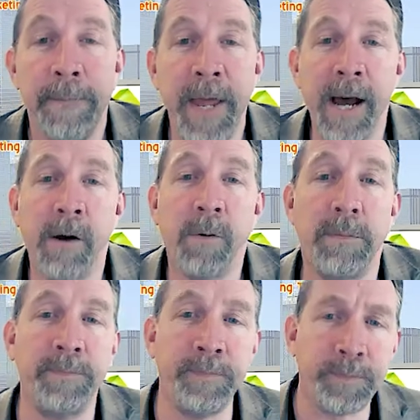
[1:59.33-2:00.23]
Now,
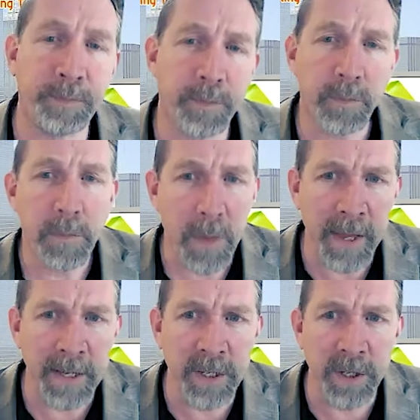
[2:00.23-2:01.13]

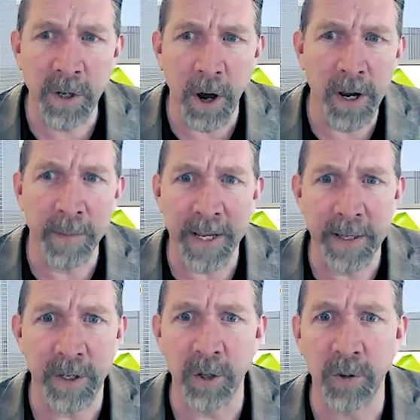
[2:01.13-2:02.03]
let's just talk about
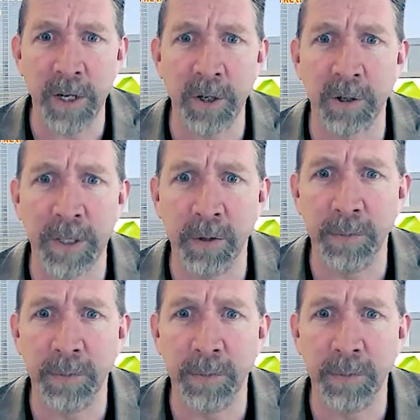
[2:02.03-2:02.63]
the structure a little